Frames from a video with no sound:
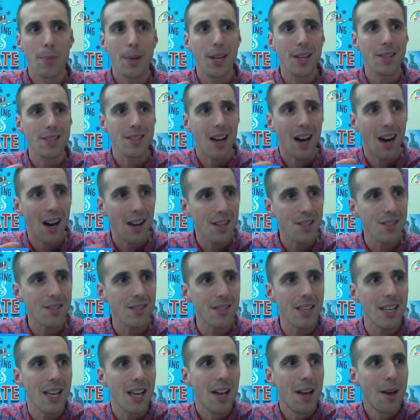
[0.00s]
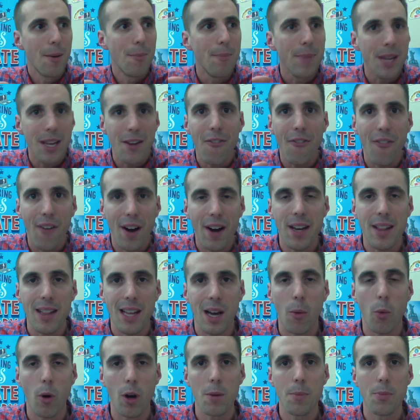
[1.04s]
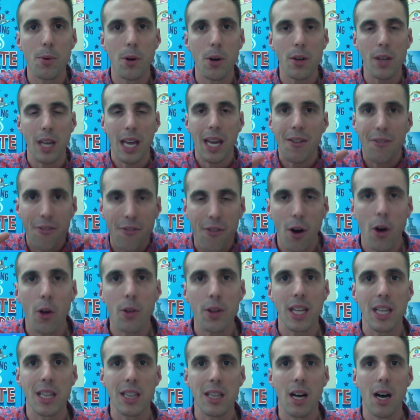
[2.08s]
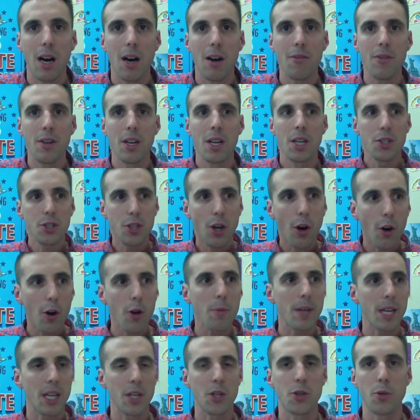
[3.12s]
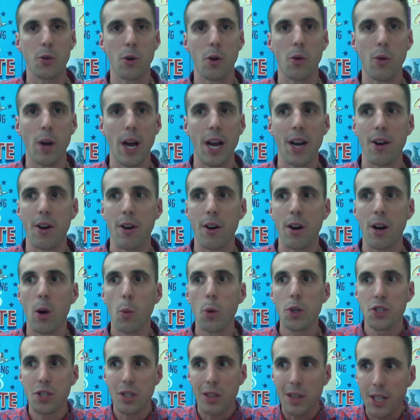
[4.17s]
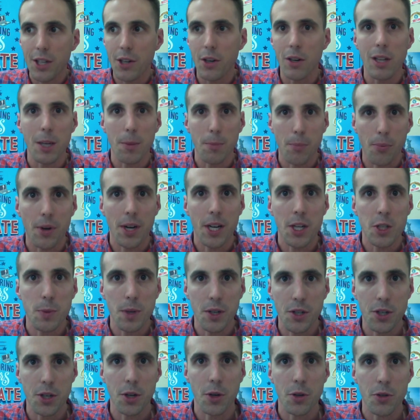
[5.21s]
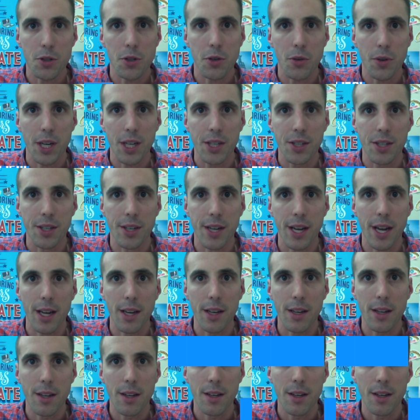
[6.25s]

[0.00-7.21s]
Because honestly, me finding that one book and falling in love turned me into a writer, which literally brings me to your screen today.